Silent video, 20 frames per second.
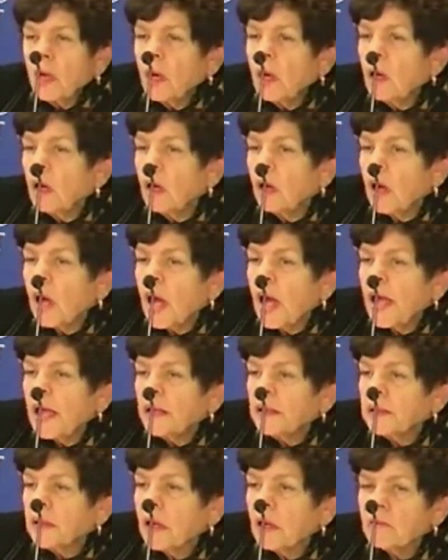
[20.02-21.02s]
I
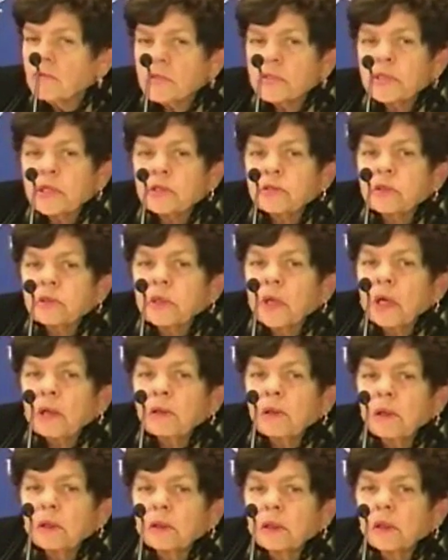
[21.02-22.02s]
had a conversation
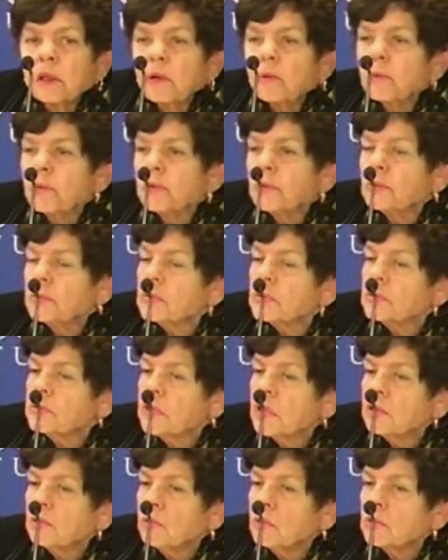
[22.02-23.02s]
not long ago with a
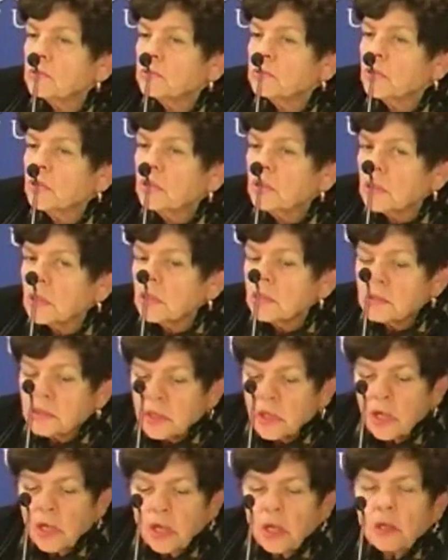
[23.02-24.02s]
distinguished
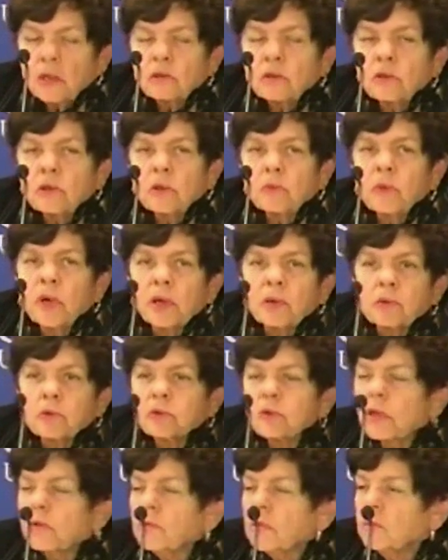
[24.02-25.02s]
journalist to whom I
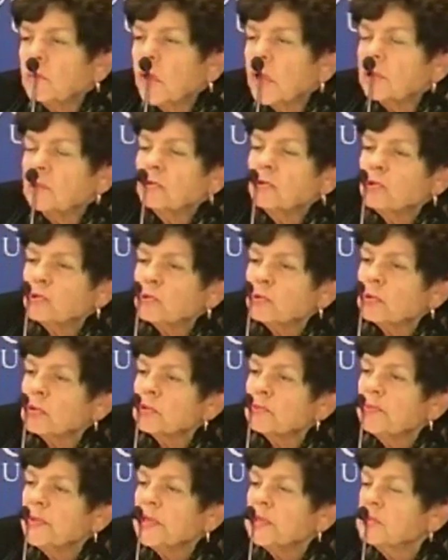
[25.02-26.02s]
was giving my usual
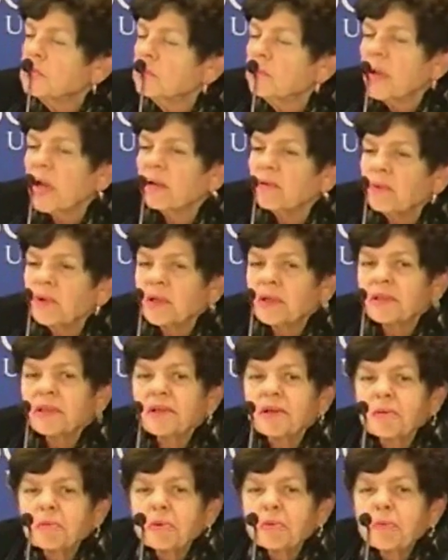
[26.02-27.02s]
speech about what a
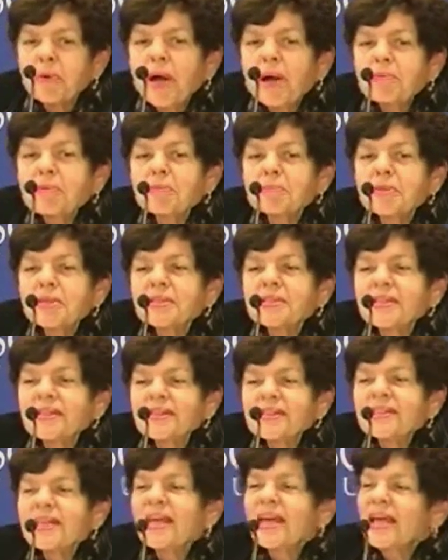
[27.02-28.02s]
terrible problem this
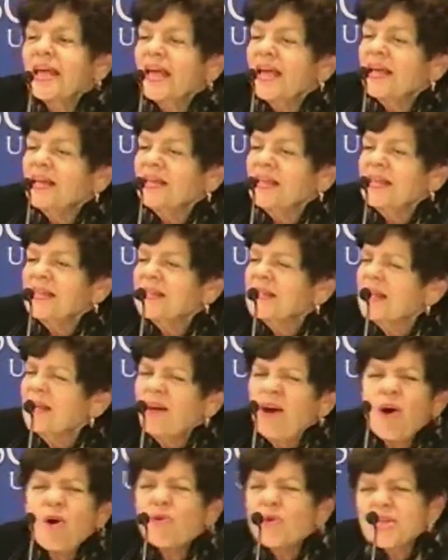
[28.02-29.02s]
is, and he said,
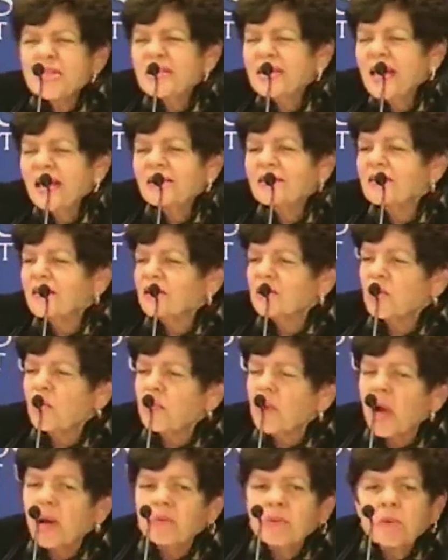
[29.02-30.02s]
oh, it's not such a
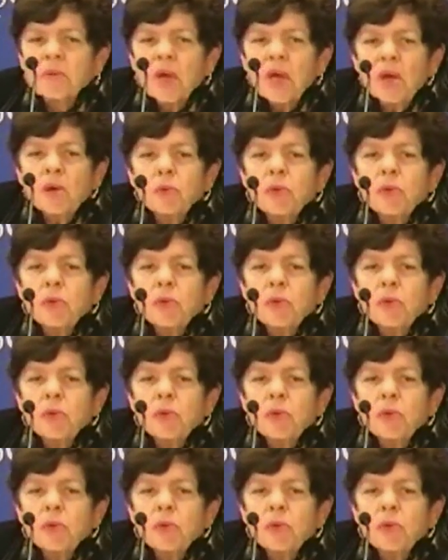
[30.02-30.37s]
problem.